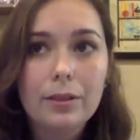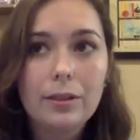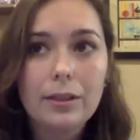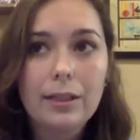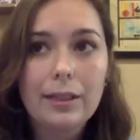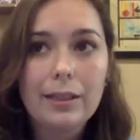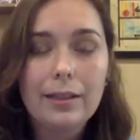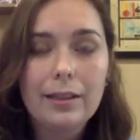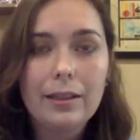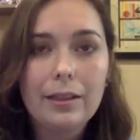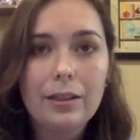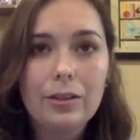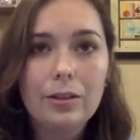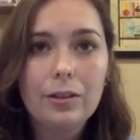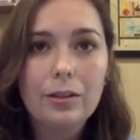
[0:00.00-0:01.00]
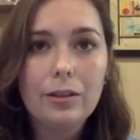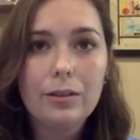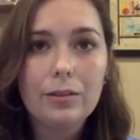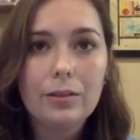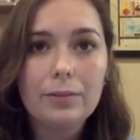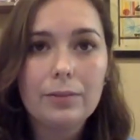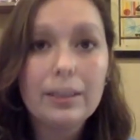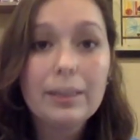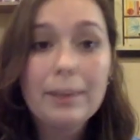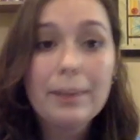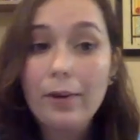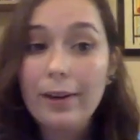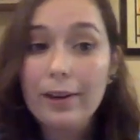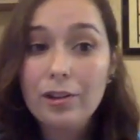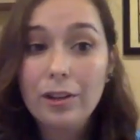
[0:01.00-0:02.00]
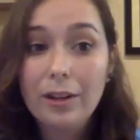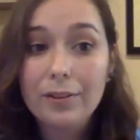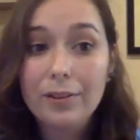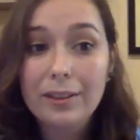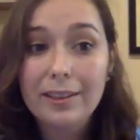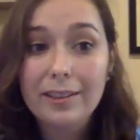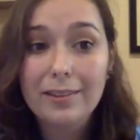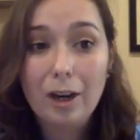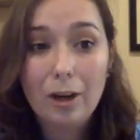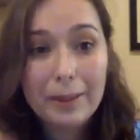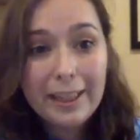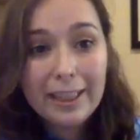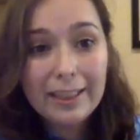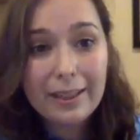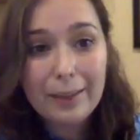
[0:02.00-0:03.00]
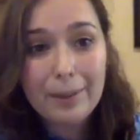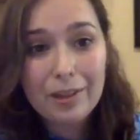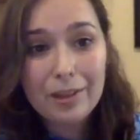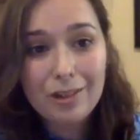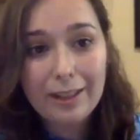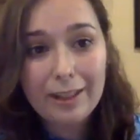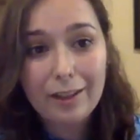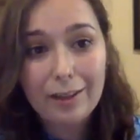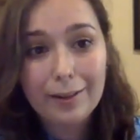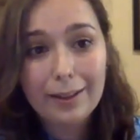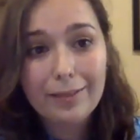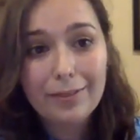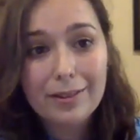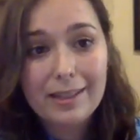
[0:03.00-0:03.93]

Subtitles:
it really, my question often is, are we hitting that punchline hard enough?